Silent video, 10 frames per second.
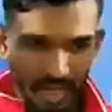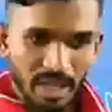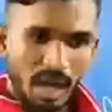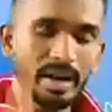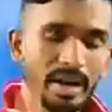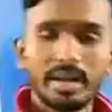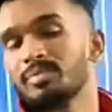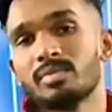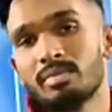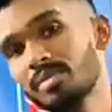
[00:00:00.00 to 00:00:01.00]
hard.
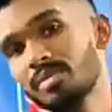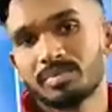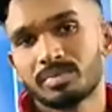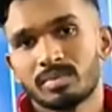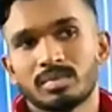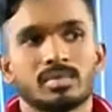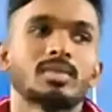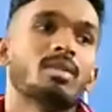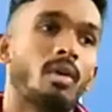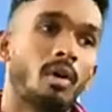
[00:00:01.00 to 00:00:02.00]

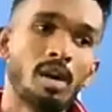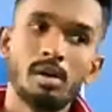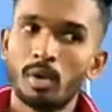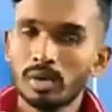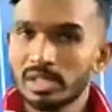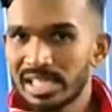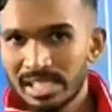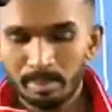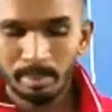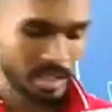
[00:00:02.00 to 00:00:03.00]
Almost
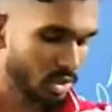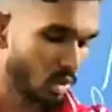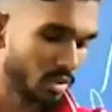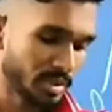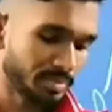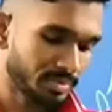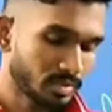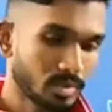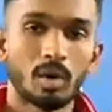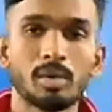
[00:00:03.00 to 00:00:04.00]
December is over.
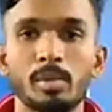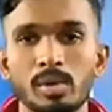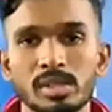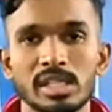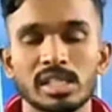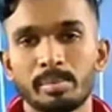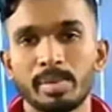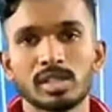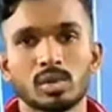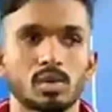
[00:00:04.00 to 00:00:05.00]
Almost December is
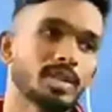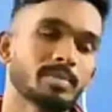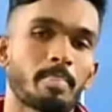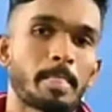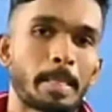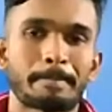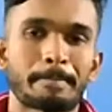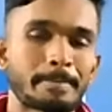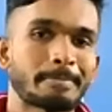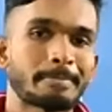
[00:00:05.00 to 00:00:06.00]
over.
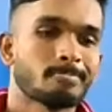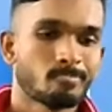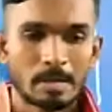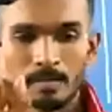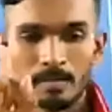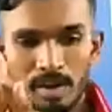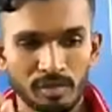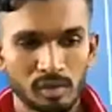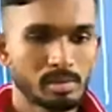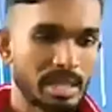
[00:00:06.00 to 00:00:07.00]
1 full
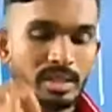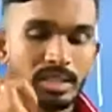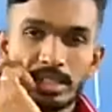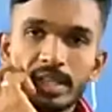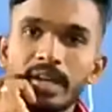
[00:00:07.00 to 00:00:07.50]
month is there.